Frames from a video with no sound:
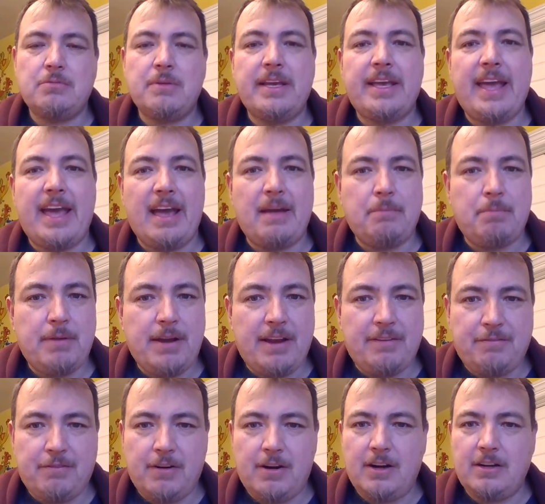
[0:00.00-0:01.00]
We can pray
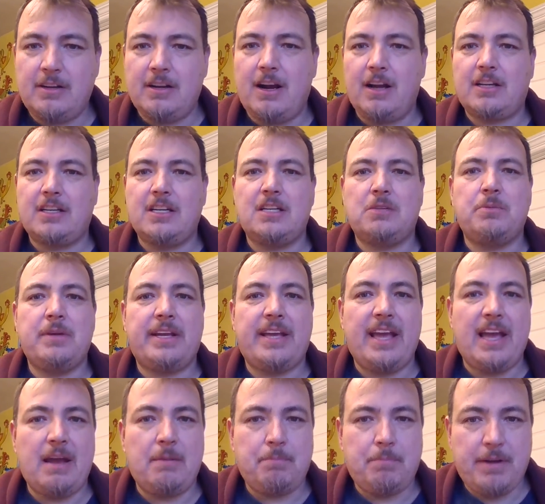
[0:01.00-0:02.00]
for our doctors. We
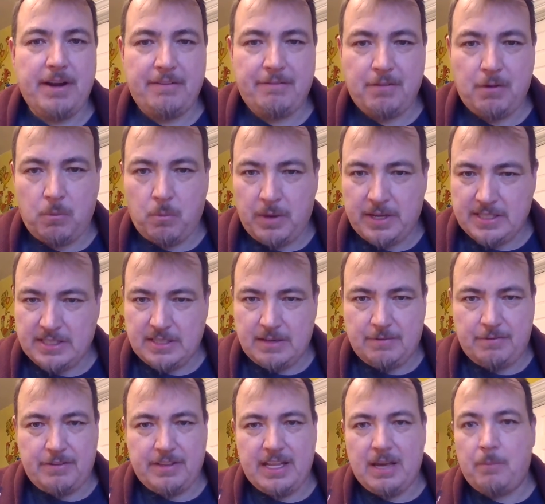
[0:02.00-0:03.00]
can pray for wisdom
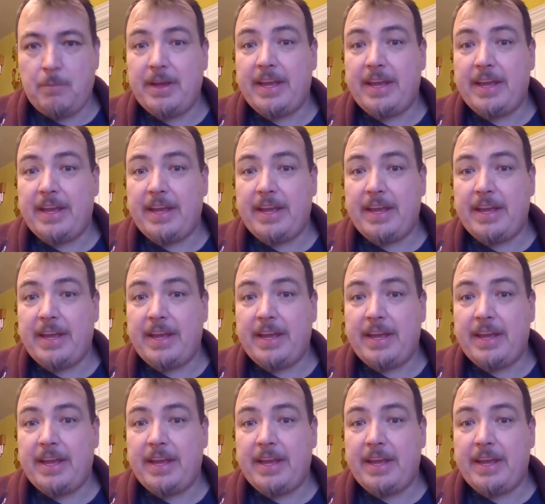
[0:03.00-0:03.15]
for them.